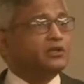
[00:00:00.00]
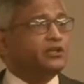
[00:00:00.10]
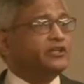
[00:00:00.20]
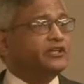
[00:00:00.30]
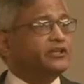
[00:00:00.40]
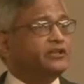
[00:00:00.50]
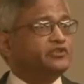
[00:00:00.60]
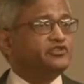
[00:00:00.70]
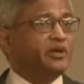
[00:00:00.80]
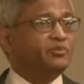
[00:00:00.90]
The
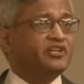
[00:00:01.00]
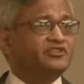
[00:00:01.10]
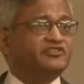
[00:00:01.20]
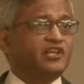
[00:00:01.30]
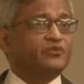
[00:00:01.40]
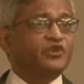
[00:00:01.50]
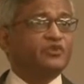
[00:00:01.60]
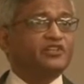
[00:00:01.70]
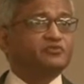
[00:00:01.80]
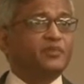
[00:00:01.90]
Japanese
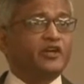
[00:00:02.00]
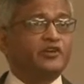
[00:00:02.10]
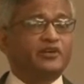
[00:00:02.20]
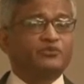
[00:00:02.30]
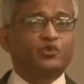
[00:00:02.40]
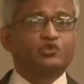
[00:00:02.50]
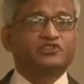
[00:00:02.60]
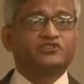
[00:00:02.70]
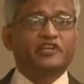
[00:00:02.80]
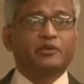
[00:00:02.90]
self-defense maritime
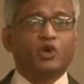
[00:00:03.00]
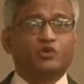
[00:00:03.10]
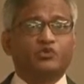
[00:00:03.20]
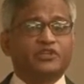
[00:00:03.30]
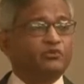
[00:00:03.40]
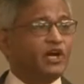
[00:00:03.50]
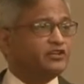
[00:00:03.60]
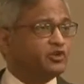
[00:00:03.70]
forces came out with a white